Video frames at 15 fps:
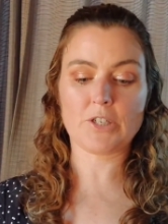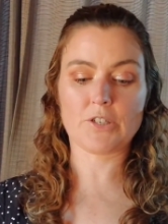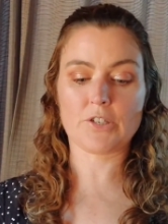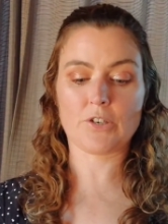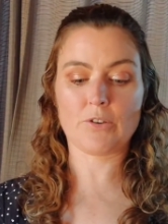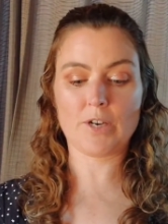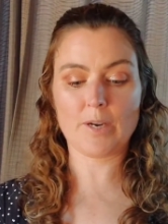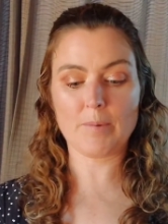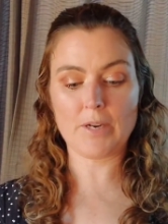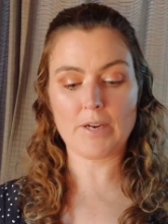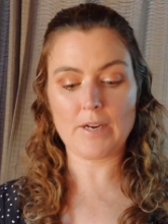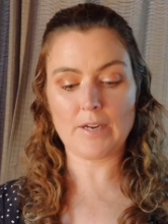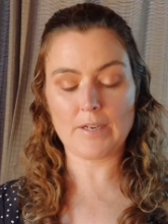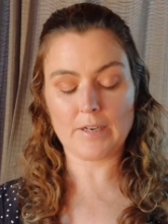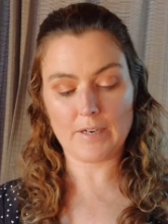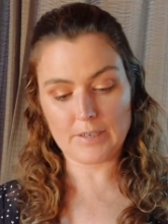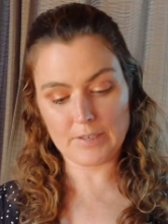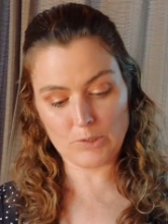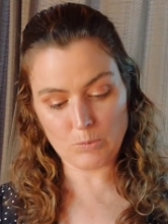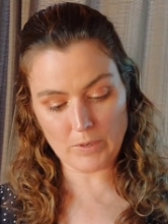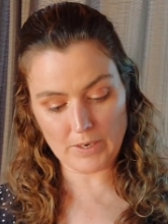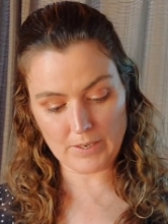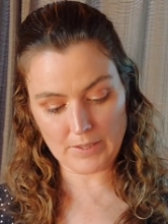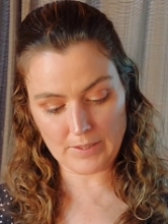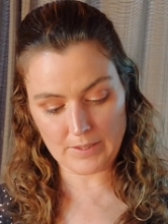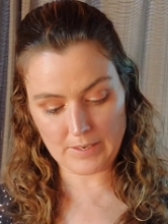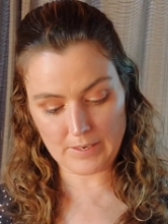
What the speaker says: It's a creamy, it is one of